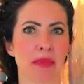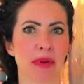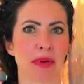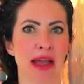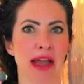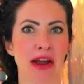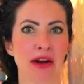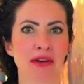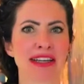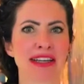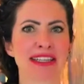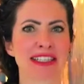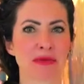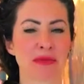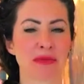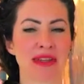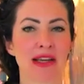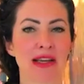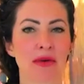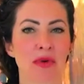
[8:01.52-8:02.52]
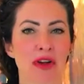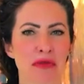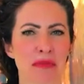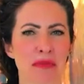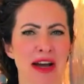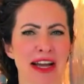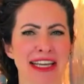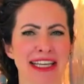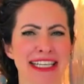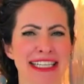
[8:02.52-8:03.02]
parent me with
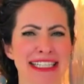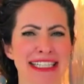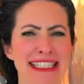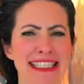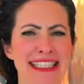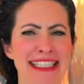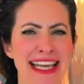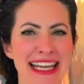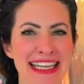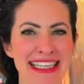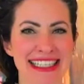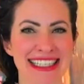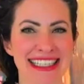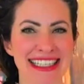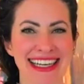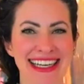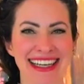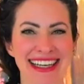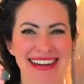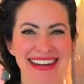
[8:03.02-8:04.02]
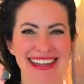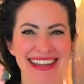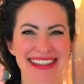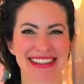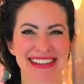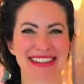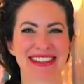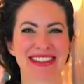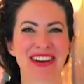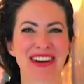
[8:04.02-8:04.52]
my consent,
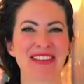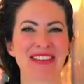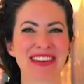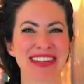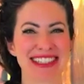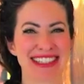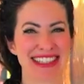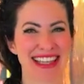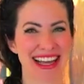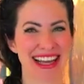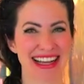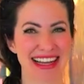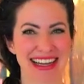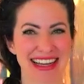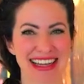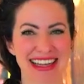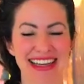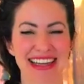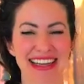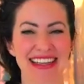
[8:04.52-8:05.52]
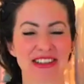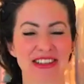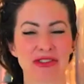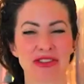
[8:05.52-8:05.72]
right? So it's almost like a